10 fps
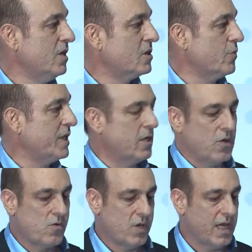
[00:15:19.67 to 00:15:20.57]
So we can
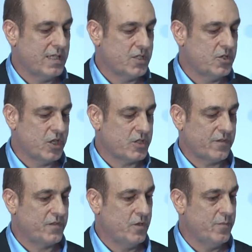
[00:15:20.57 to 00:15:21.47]
localize in just a
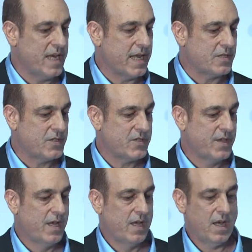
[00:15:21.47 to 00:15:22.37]
few minutes
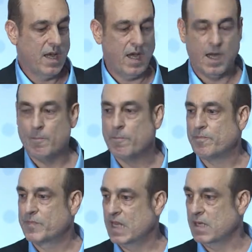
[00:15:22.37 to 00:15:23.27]

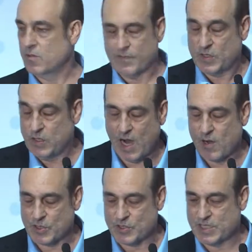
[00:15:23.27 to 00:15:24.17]
or a few
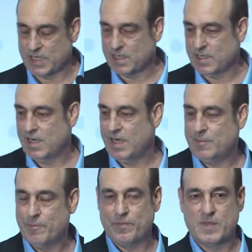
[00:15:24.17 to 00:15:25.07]
hours
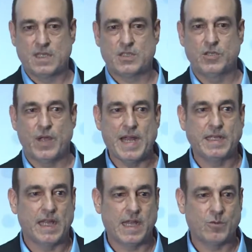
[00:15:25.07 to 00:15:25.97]
to
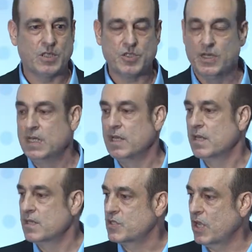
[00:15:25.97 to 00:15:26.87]
any language.
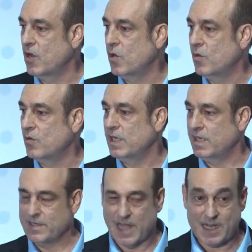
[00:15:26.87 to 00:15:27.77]
So,
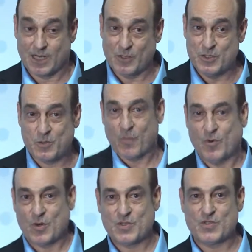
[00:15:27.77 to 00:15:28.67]
and that includes
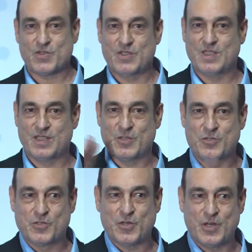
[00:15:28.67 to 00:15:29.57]
reports, the
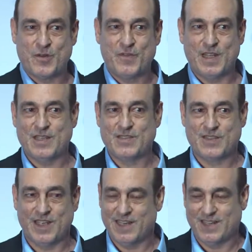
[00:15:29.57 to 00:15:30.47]
user interface,
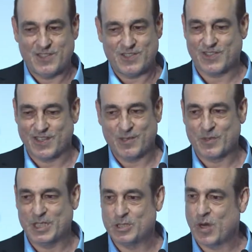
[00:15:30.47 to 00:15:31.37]
and it's just
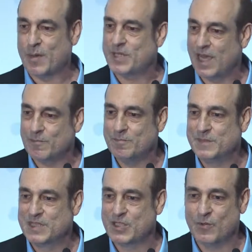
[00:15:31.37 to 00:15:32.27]
literally a drop down.
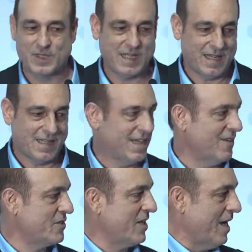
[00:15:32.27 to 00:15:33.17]
So with that, I think I'll
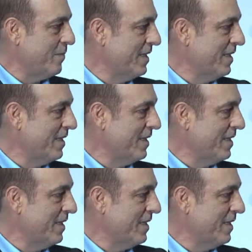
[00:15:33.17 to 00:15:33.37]
stop.